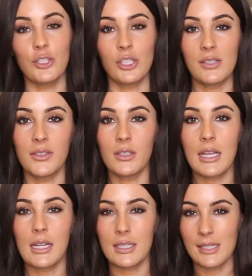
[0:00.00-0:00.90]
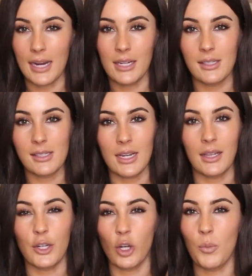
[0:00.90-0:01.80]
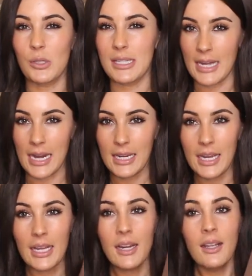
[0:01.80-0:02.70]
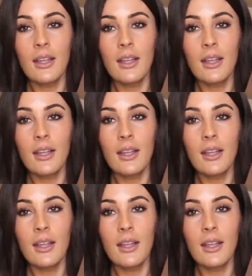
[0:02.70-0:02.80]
just feels like second skin, like you're almost naked,